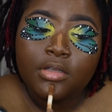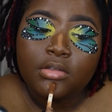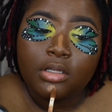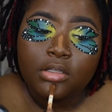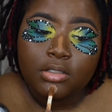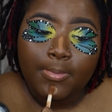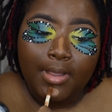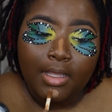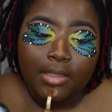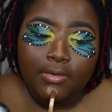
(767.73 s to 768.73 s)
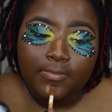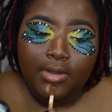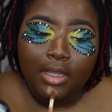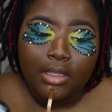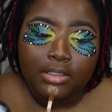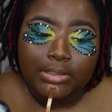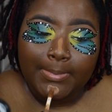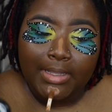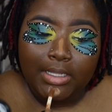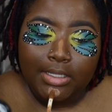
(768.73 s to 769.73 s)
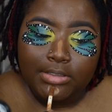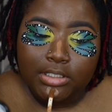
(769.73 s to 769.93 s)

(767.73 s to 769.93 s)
So this is my e.l.f. Cosmetics